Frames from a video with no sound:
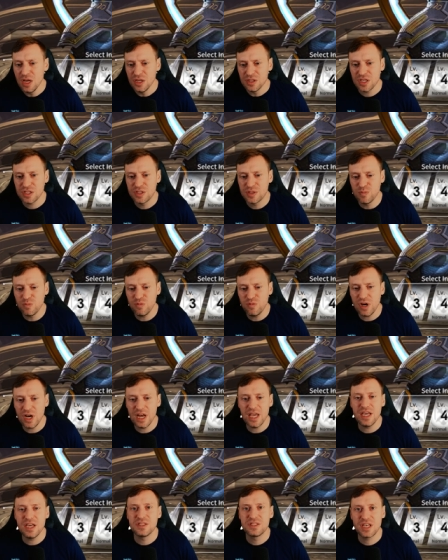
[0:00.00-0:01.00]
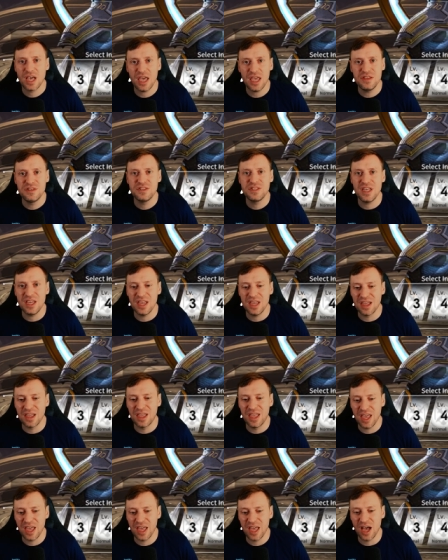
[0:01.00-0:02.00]
So there's some really tasty
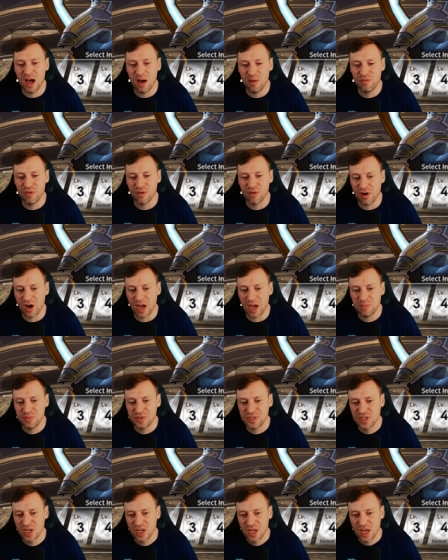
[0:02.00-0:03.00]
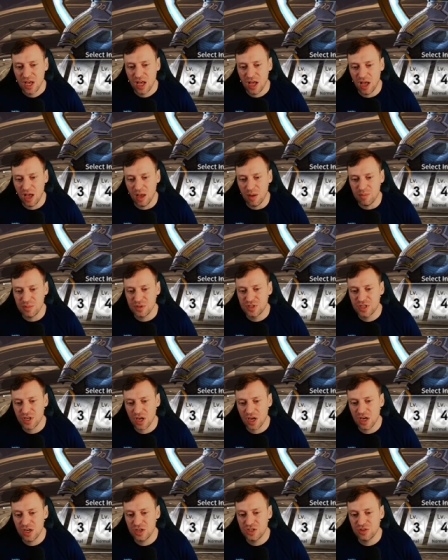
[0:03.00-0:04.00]
gear up for grabs. Um,
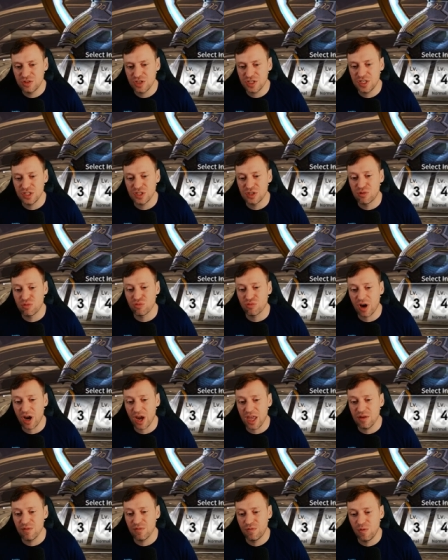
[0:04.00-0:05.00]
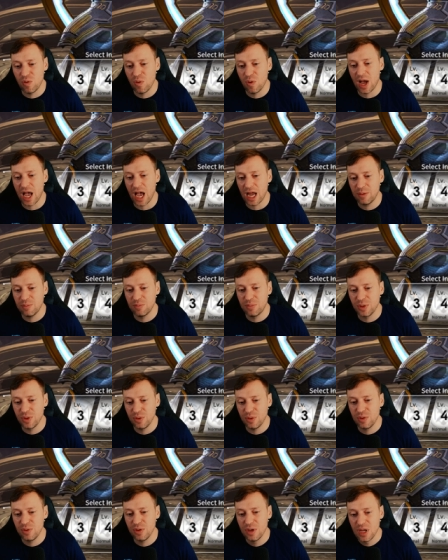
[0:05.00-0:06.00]
Surge, this is great for
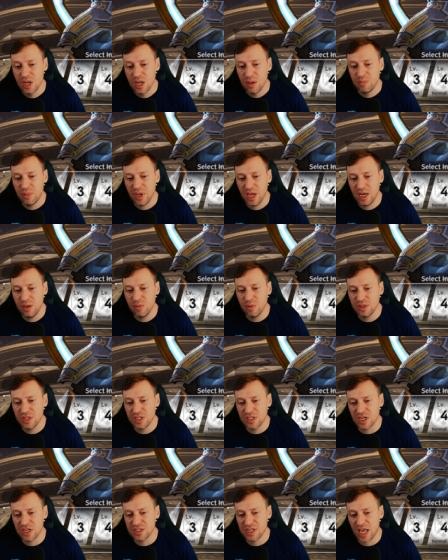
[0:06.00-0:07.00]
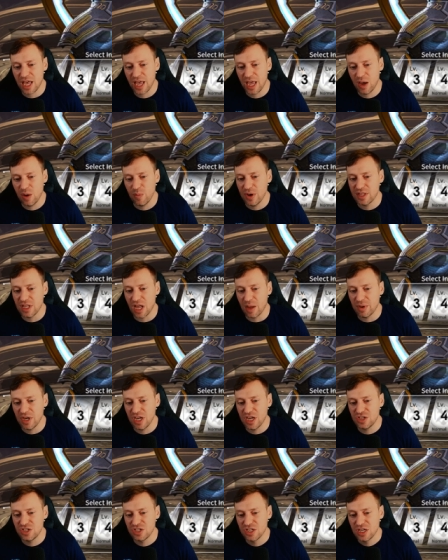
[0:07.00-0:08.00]
Anpu, but anyone that does AoE
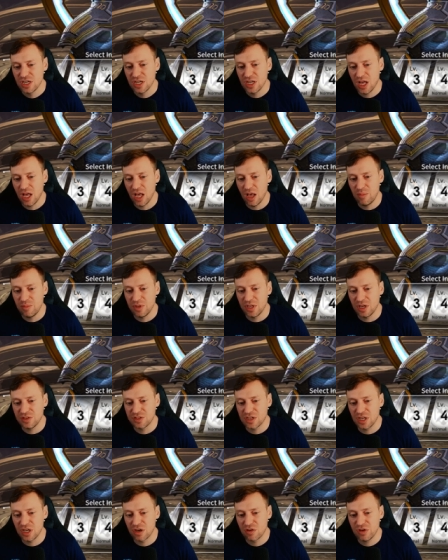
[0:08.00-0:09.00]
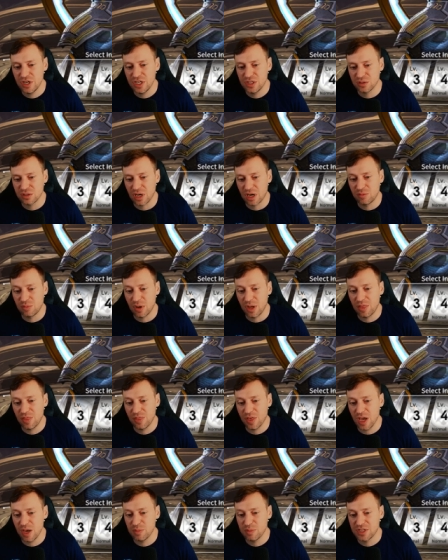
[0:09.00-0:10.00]
damage, um, you know, it's going to increase your damage by
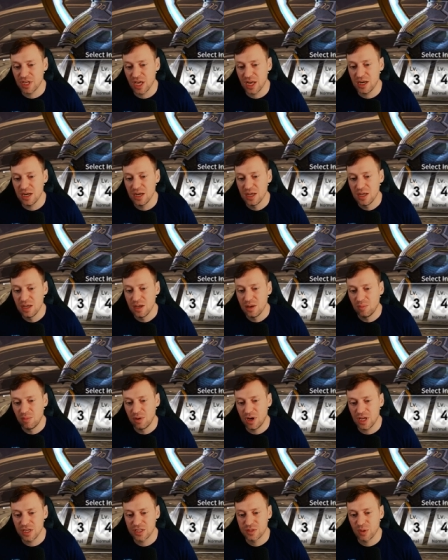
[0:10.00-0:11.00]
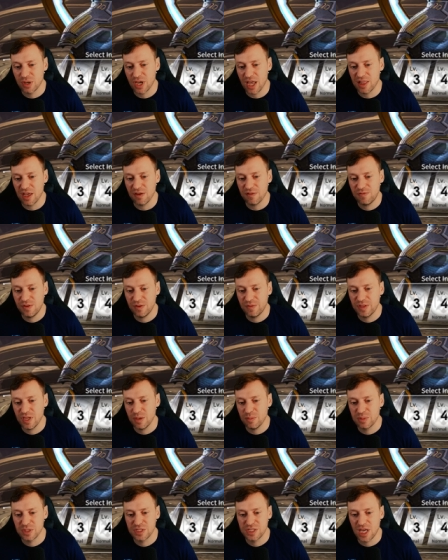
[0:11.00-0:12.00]
thirty percent. Plus, we're getting that
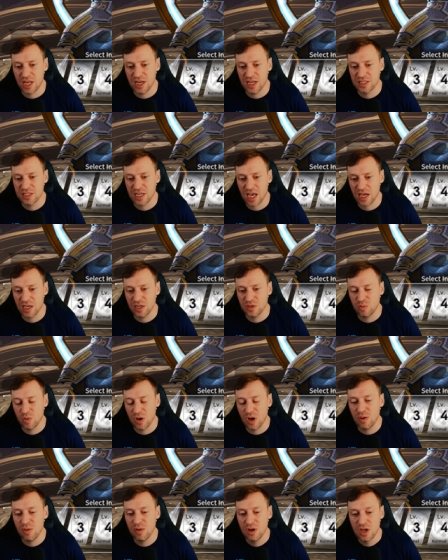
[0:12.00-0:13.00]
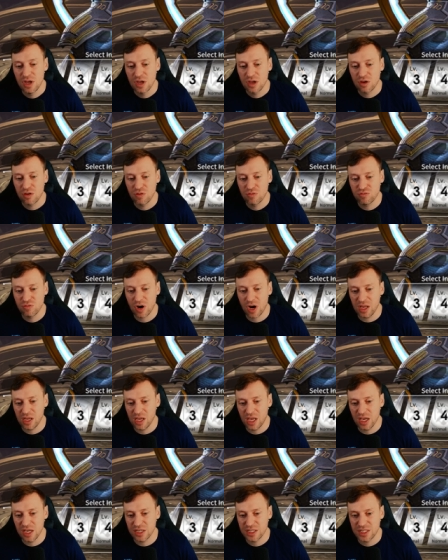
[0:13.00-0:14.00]
fifteen percent attack as well.
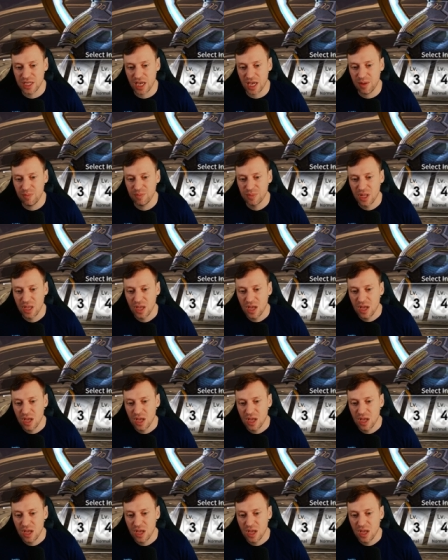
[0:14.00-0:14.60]
Great gear set.